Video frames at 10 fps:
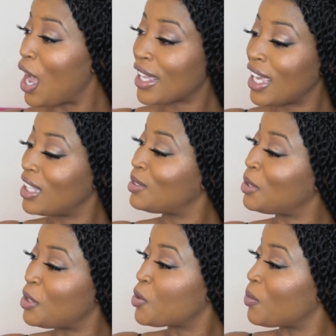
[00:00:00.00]
I can't
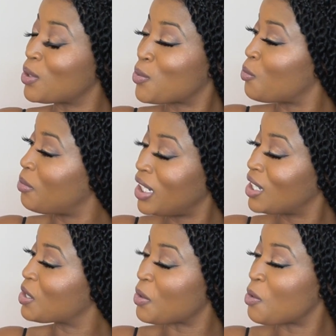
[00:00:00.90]
teach you in 2
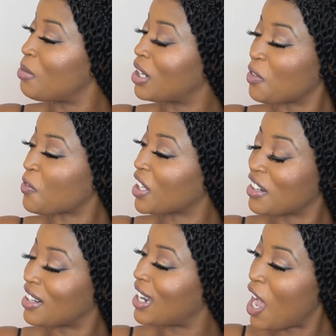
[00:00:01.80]
minutes, so you better
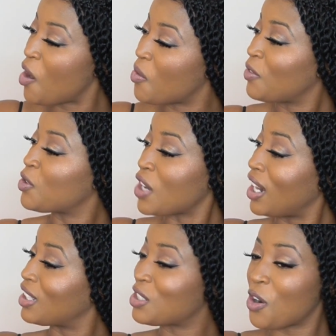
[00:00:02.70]
figure it out. If you're
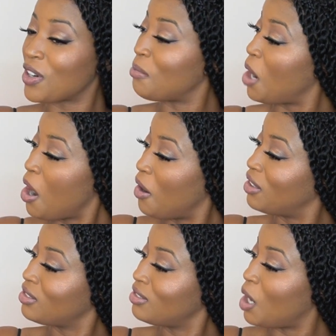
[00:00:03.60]
trying to turn him
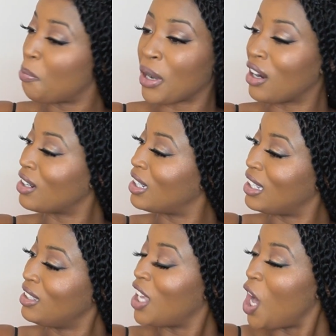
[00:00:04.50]
on,
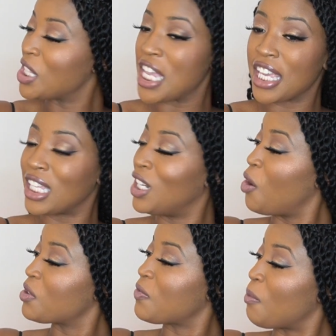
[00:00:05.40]
apparently, y'all taking
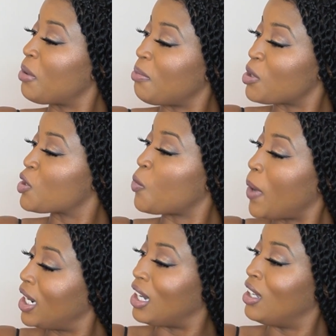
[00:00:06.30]
notes from people's
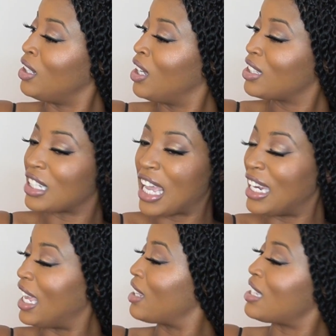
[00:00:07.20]
Twitter to
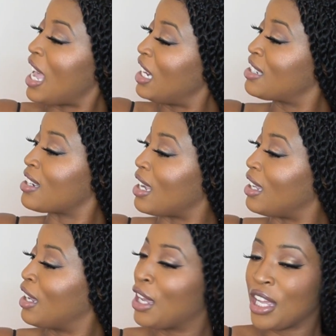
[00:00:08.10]
get their attention.